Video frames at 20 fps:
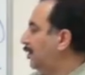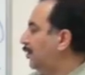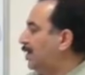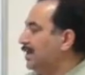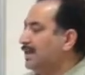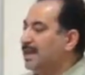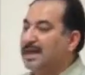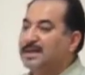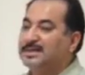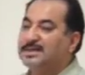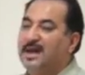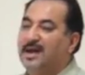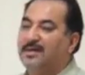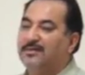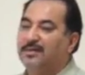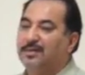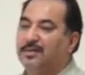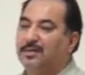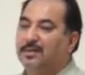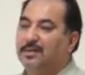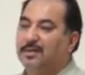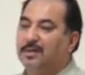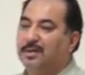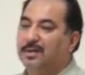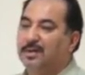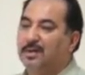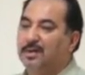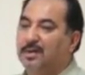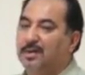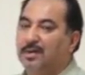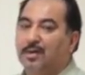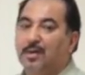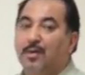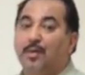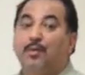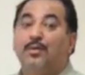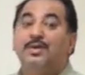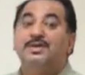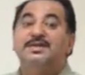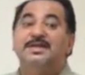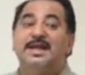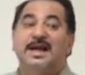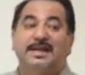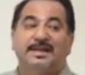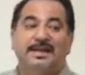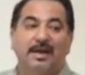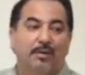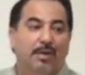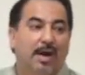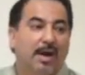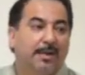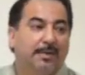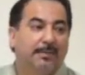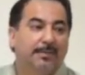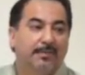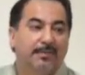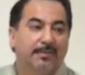What else I have to know? Which delta Y?